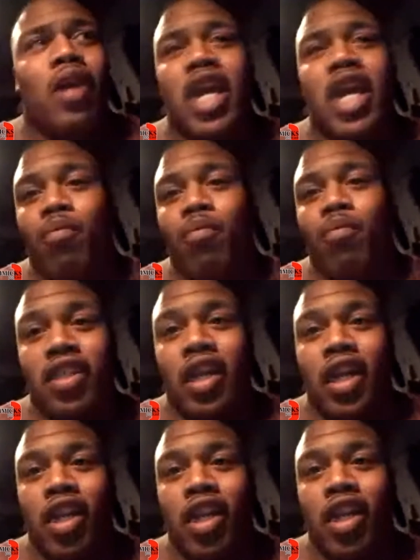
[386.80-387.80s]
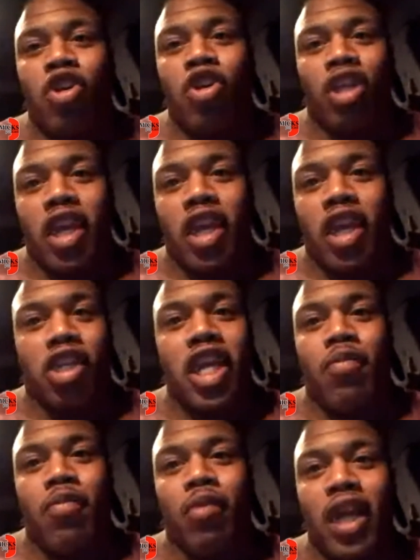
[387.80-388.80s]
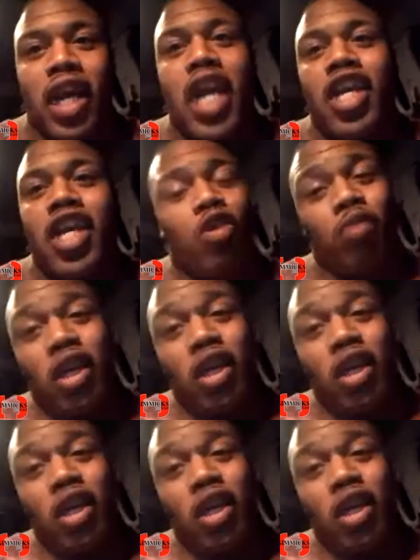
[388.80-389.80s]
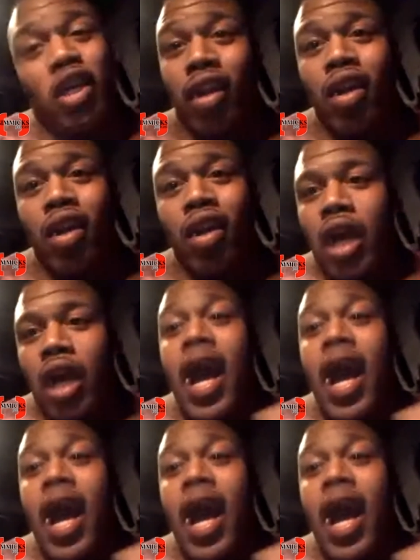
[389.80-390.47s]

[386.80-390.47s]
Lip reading: became president, you know, you can look at your kid and be like, hey, you can be the president. Hey,